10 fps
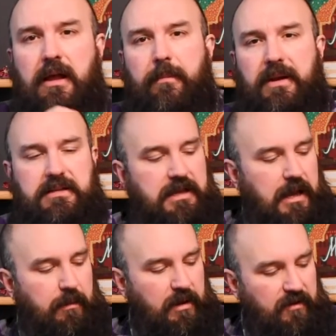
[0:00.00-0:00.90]
makes the
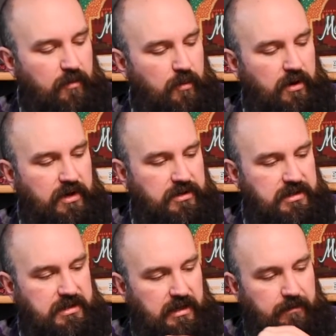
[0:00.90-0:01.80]
game even more
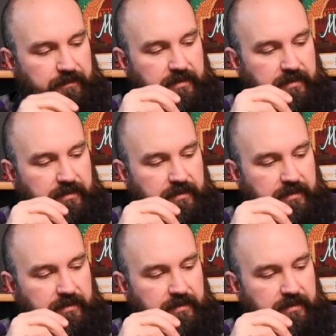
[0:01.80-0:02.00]
interesting.